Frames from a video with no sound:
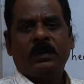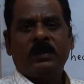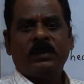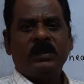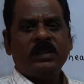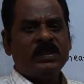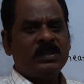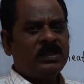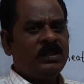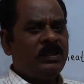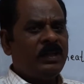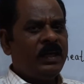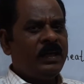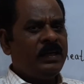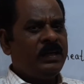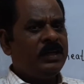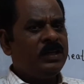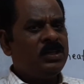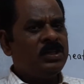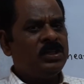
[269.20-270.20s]
This
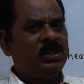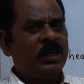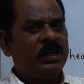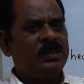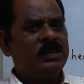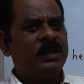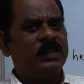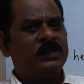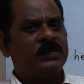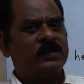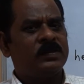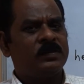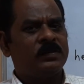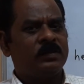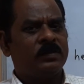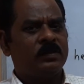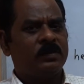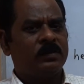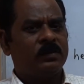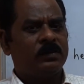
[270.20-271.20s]
state is changes.
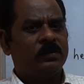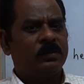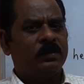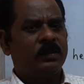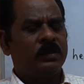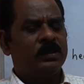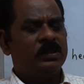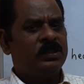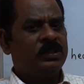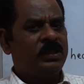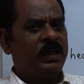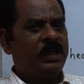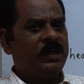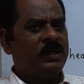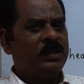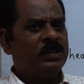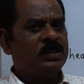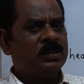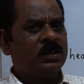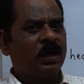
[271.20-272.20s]

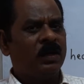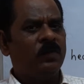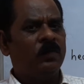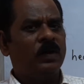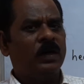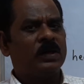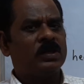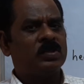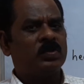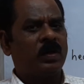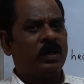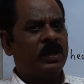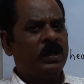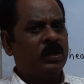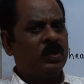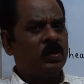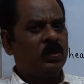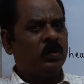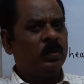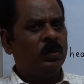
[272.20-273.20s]
State is convert
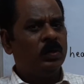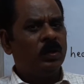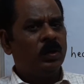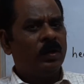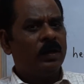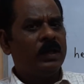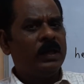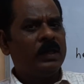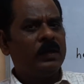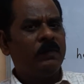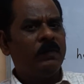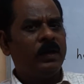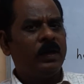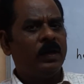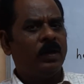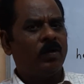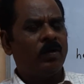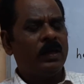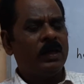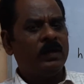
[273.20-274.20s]
solid to liquid
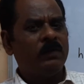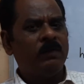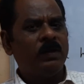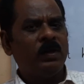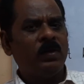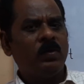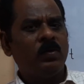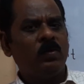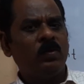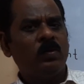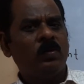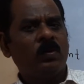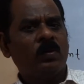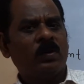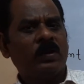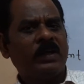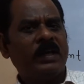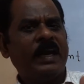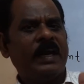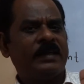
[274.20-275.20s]
or liquid to
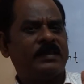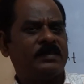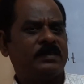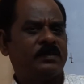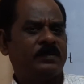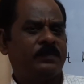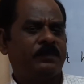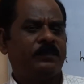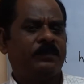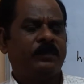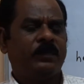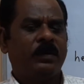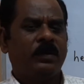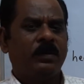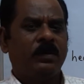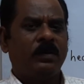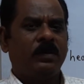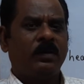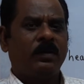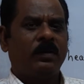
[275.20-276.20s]
gas
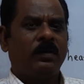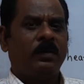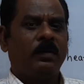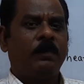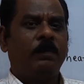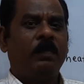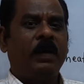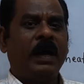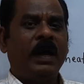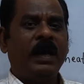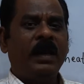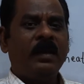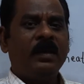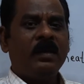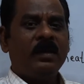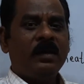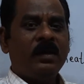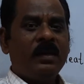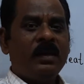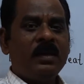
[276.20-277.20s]
by
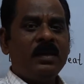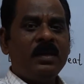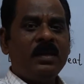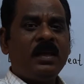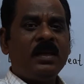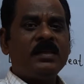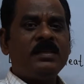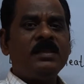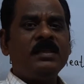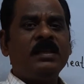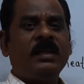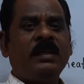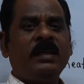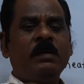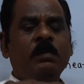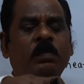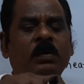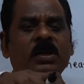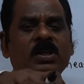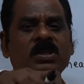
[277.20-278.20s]
increasing the
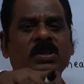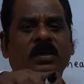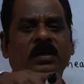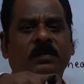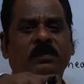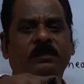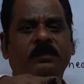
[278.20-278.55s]
temperature,